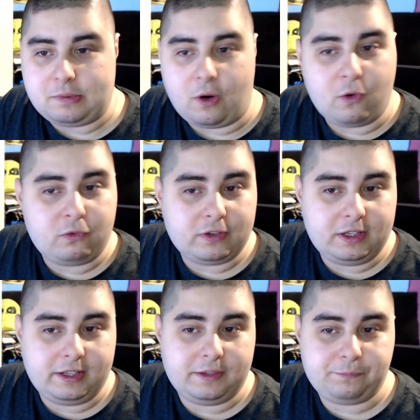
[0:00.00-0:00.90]

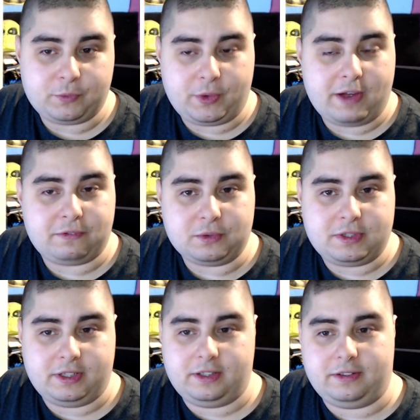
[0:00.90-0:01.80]
Hopefully, we have to
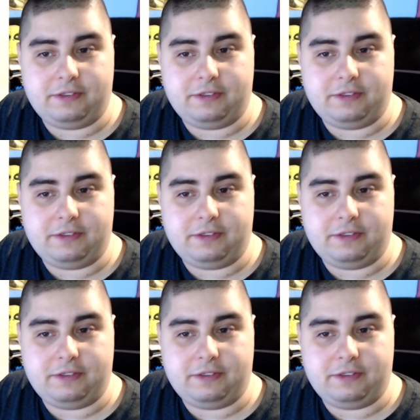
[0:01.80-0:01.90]
see.